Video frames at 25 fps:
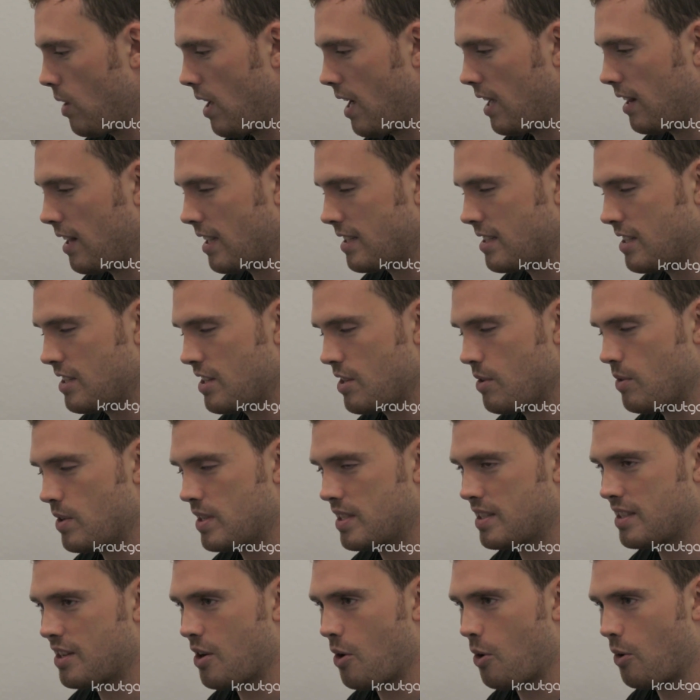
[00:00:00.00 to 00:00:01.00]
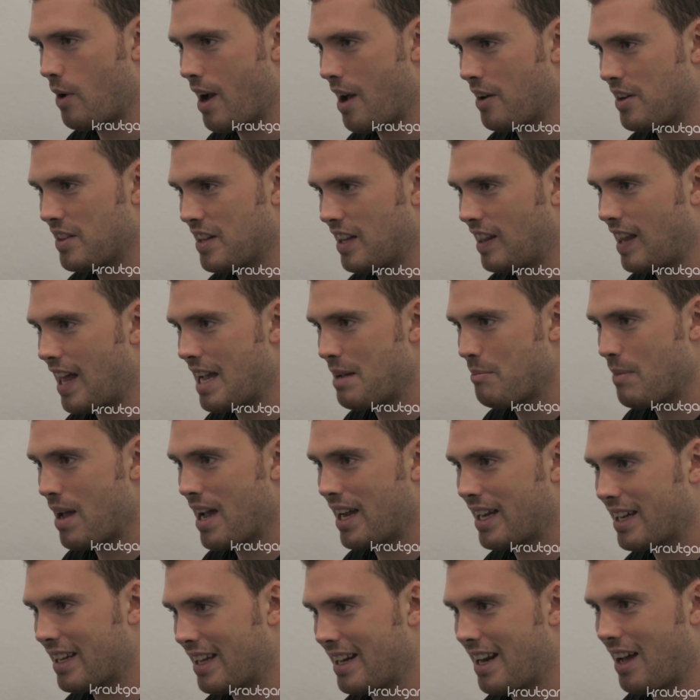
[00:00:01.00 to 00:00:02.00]
I like to do is go around in the light
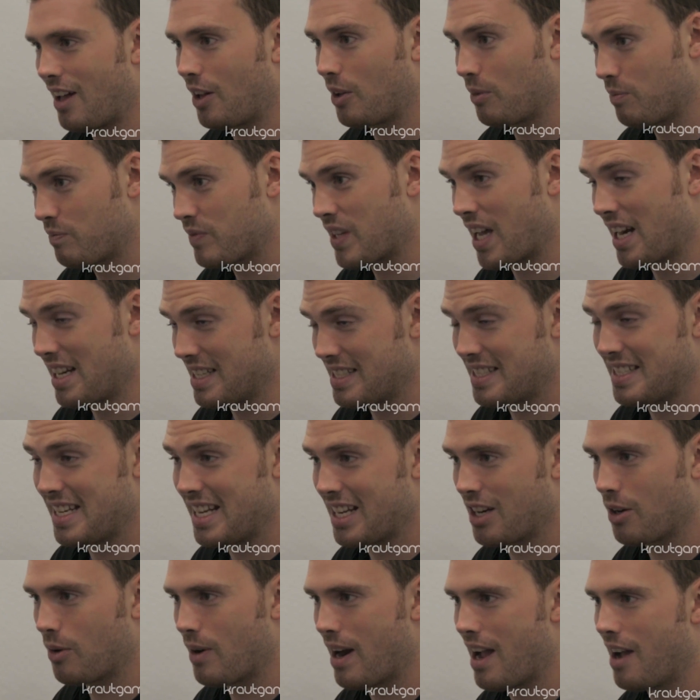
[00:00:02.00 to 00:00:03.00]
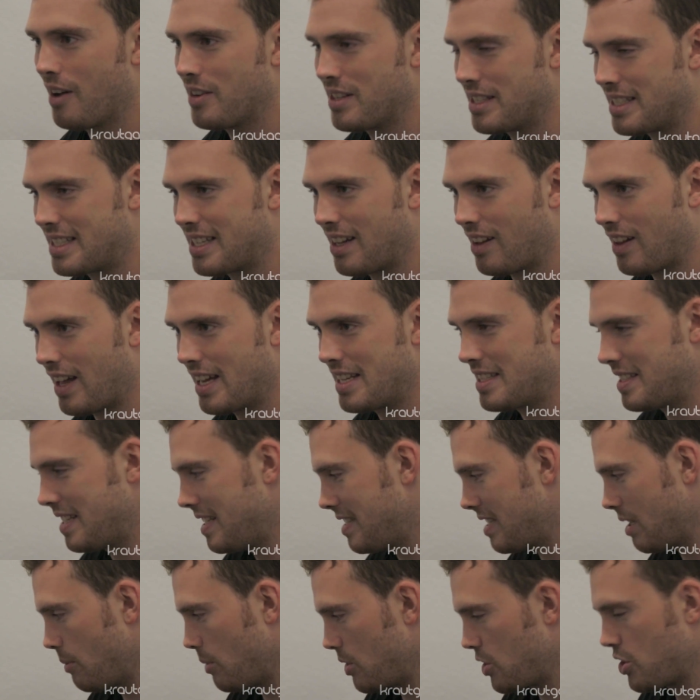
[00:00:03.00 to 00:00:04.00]
mech, and I'll kind of sneak around until I
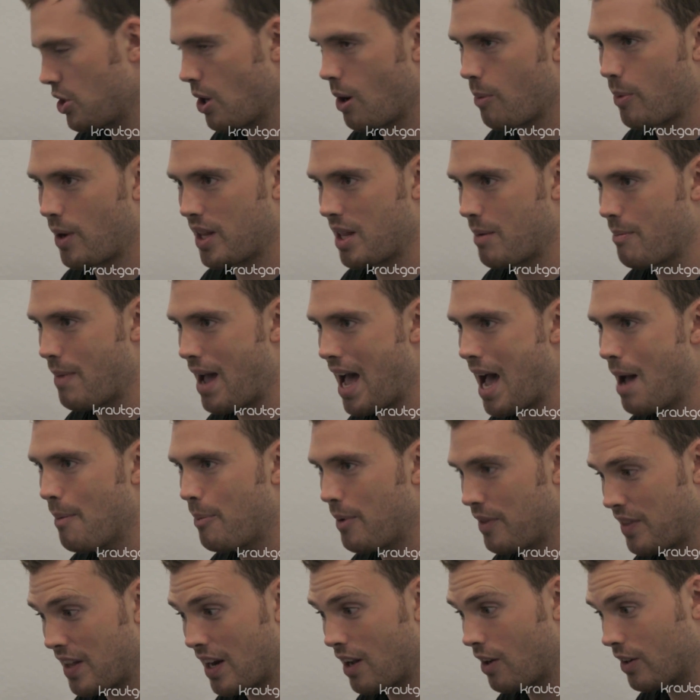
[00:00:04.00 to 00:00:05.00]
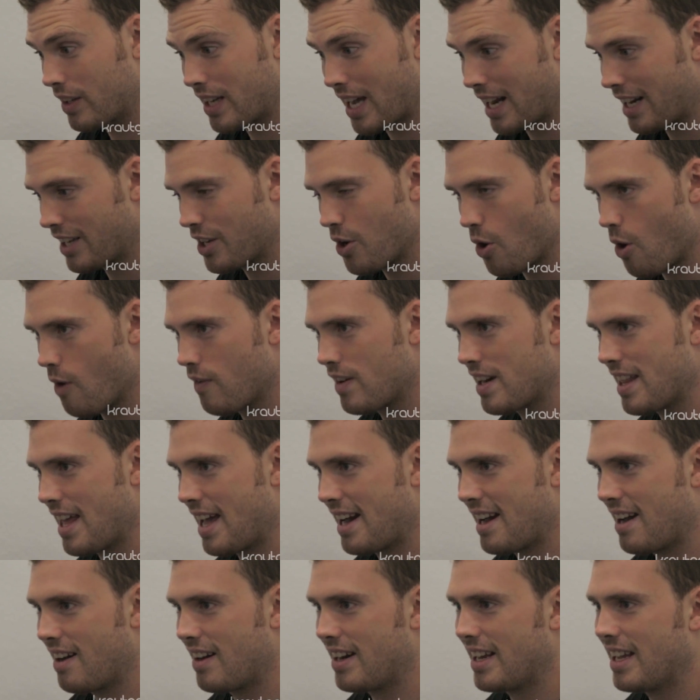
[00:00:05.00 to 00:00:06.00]
see someone show up on the map, and then I'll kind of go over to
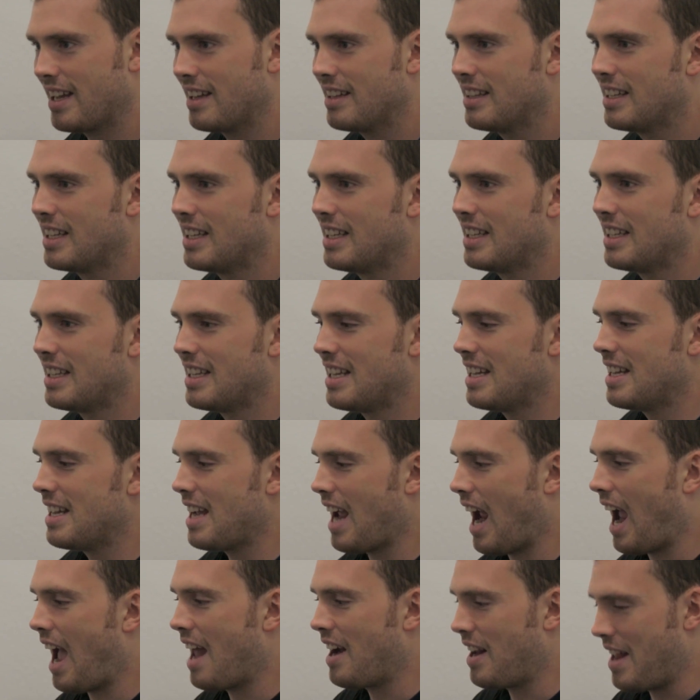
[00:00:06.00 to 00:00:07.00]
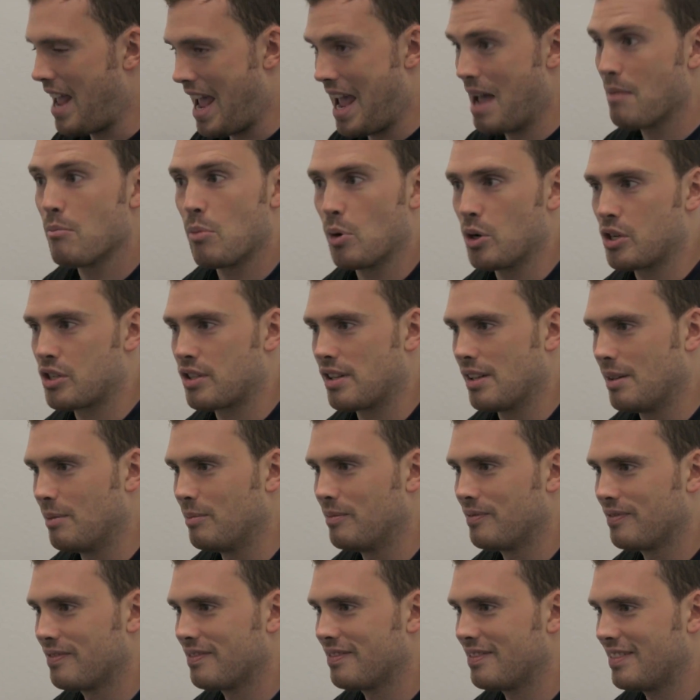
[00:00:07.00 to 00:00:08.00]
that area and I ambush
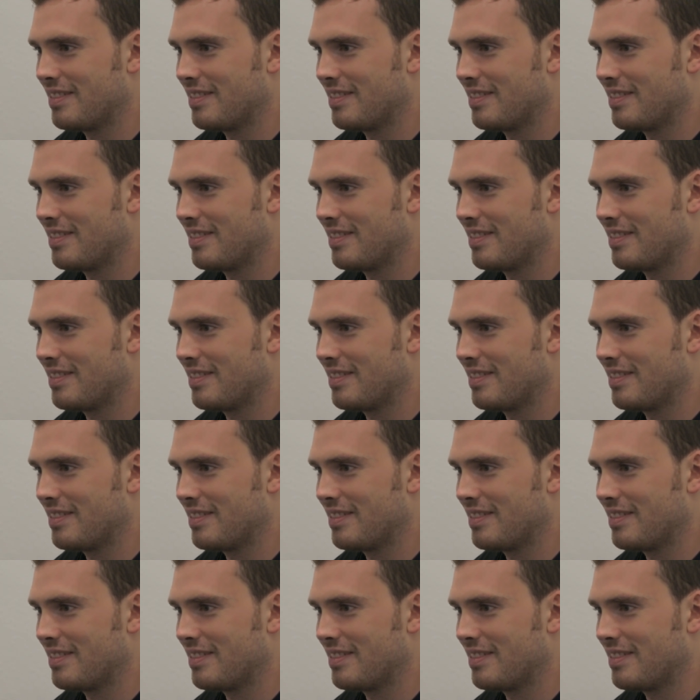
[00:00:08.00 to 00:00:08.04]
them,